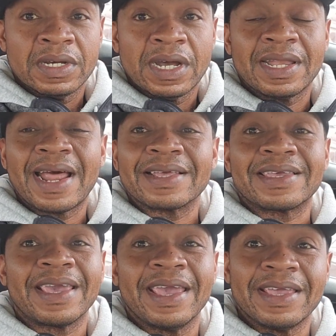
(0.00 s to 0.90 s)
a lot of
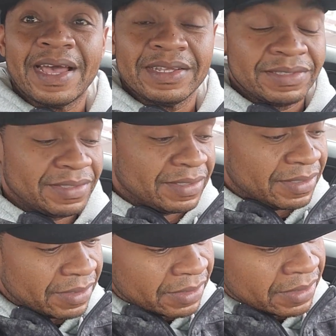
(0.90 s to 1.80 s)

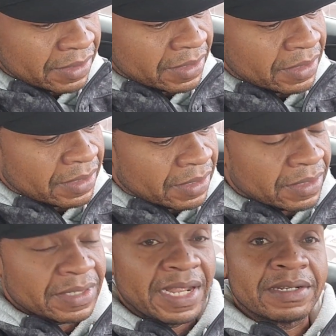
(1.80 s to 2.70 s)
chaos
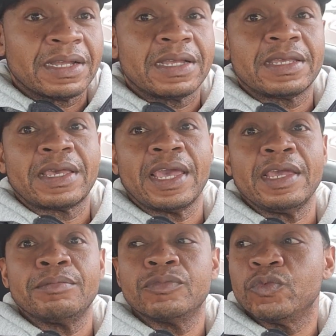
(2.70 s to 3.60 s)
that
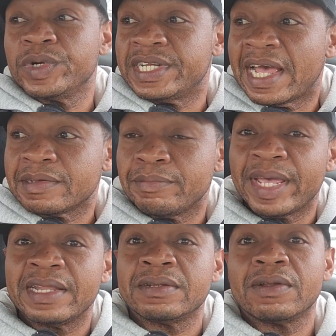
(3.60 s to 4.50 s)
came with that
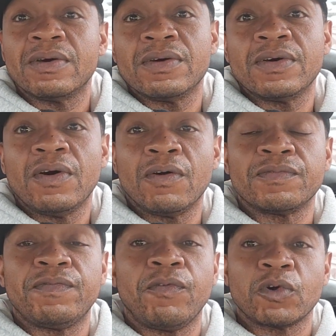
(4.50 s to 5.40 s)
man's
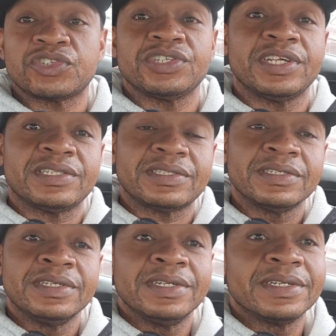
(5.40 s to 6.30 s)
unfortunate
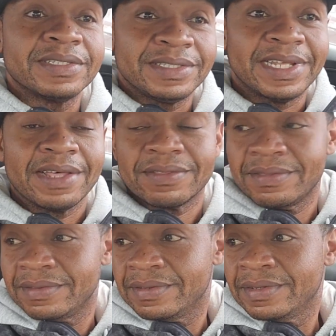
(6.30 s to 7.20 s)
death.
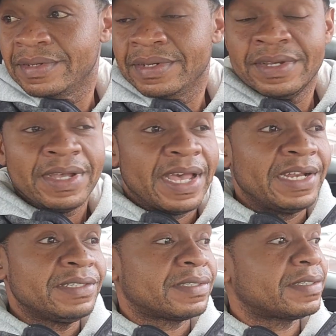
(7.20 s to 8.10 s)

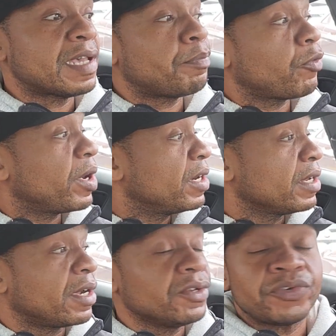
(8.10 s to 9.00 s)
And it separated
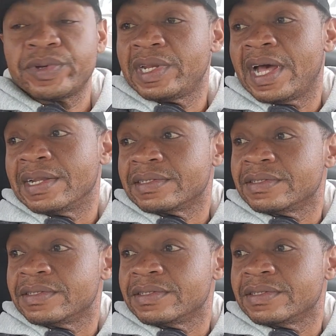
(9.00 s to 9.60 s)
the country a lot.